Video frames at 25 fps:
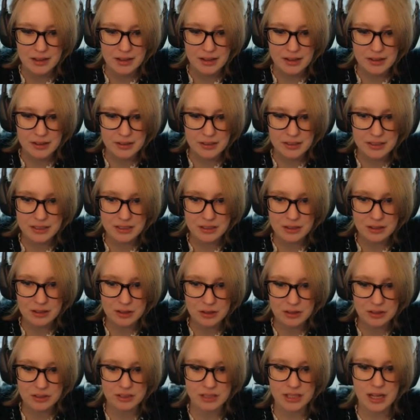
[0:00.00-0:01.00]
Oh, this
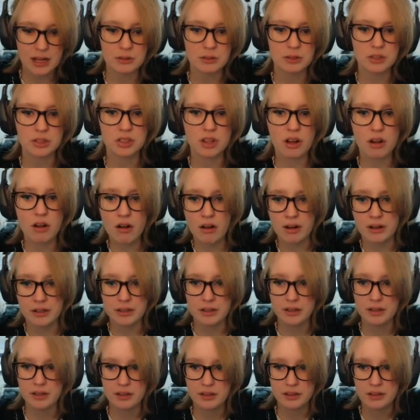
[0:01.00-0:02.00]
clock sounds odd.
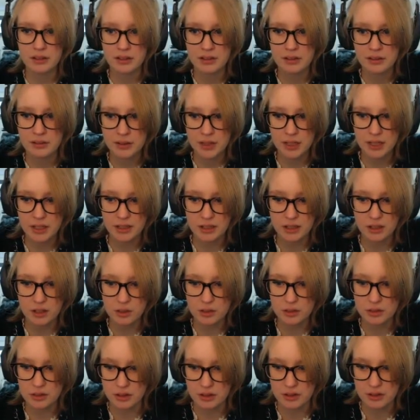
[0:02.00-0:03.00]
Well, it
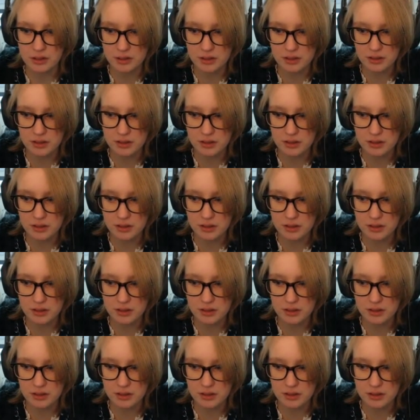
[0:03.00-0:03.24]
looks odd.